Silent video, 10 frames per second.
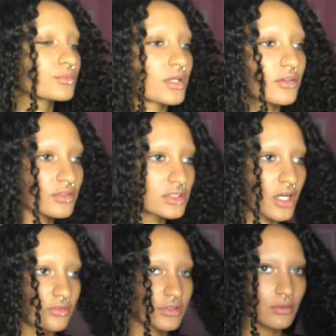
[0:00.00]
We have a
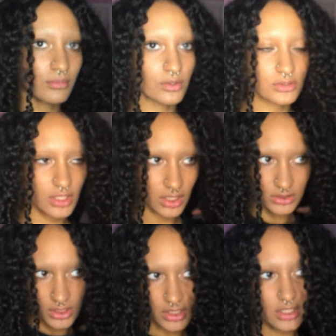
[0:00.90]
tuft on both sides.
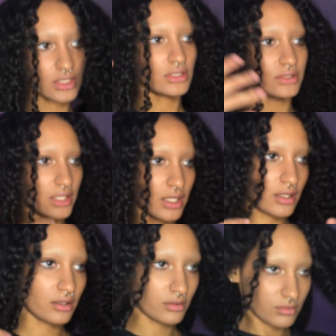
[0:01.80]

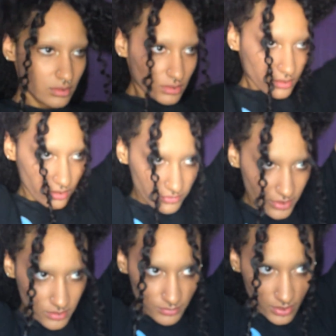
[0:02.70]
Now, the
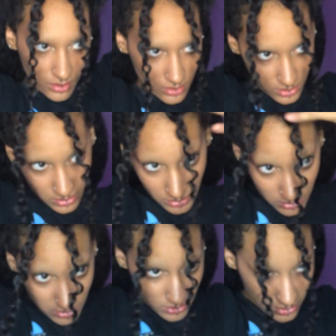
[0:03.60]
fun part,
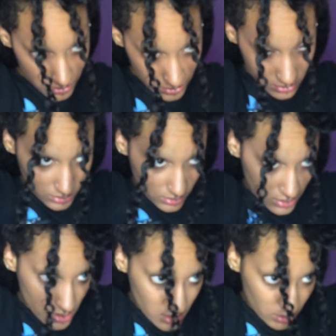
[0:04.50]

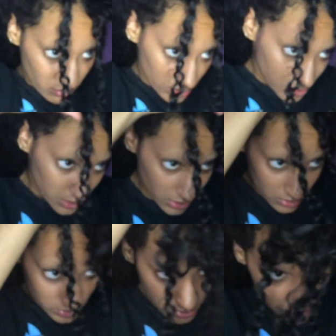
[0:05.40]
which
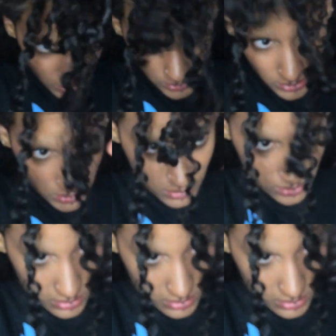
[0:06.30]
is doing